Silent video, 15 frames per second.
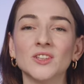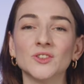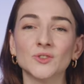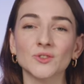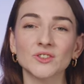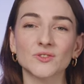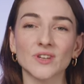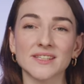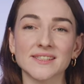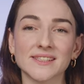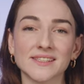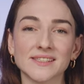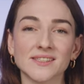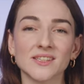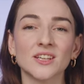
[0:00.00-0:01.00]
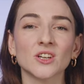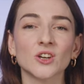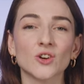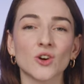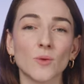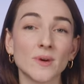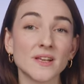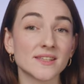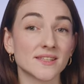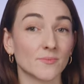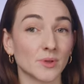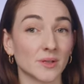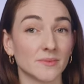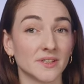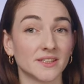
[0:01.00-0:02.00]
To address this, Chrome has
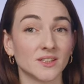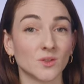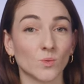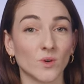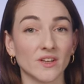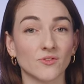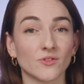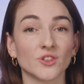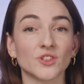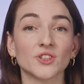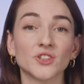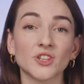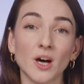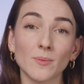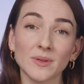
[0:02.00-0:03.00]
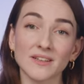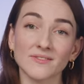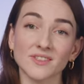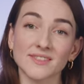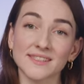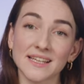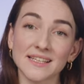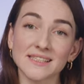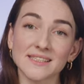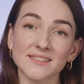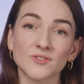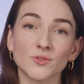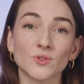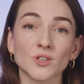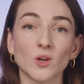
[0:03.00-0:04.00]
implemented a way for top-level sites
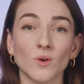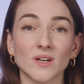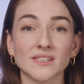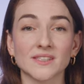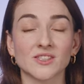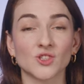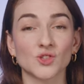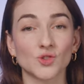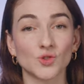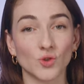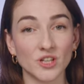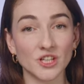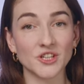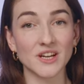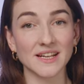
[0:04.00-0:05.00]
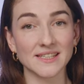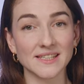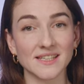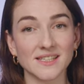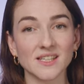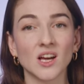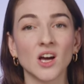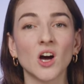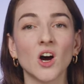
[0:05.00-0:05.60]
to request storage access